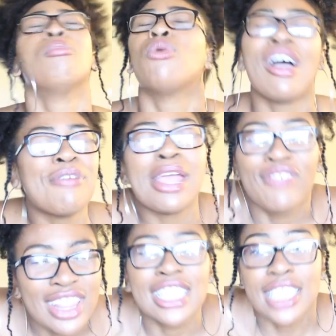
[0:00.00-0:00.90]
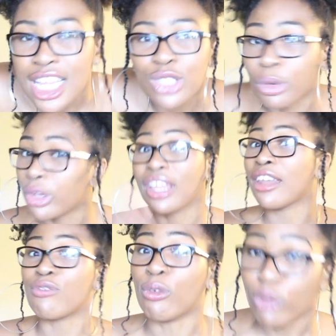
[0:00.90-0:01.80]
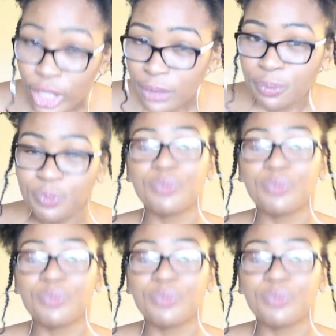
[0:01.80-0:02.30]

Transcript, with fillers: But why pay 50 cents when you can get it for free?